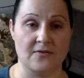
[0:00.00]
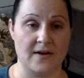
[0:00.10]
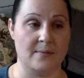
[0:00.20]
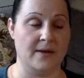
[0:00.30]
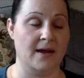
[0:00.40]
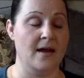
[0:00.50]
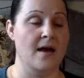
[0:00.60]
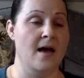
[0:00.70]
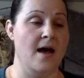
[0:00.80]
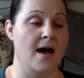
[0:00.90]
family.
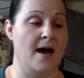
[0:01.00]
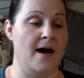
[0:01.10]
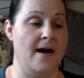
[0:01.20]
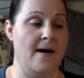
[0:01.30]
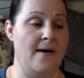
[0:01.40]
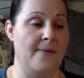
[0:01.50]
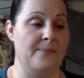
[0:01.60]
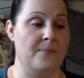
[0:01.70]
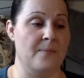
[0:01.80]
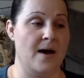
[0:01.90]

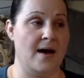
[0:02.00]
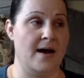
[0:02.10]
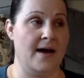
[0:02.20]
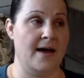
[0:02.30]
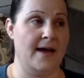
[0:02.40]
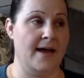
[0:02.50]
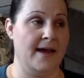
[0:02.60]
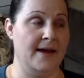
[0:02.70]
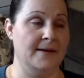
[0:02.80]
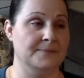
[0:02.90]

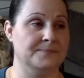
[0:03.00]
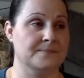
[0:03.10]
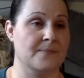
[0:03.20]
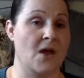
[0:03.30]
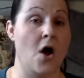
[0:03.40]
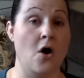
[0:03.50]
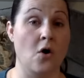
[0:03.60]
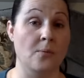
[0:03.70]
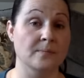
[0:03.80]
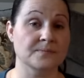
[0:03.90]
My
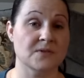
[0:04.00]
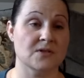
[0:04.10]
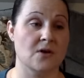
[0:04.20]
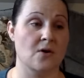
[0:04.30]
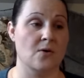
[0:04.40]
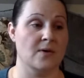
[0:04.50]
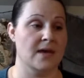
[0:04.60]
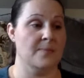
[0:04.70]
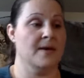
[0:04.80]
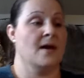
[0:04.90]
home, so
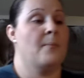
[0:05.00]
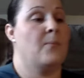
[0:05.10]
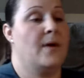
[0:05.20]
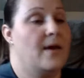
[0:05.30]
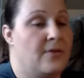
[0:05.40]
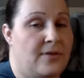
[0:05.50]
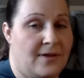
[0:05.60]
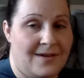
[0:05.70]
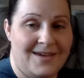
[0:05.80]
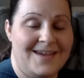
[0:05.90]
keeping up
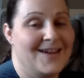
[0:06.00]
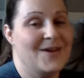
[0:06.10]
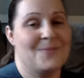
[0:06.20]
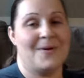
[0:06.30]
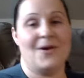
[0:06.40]
with my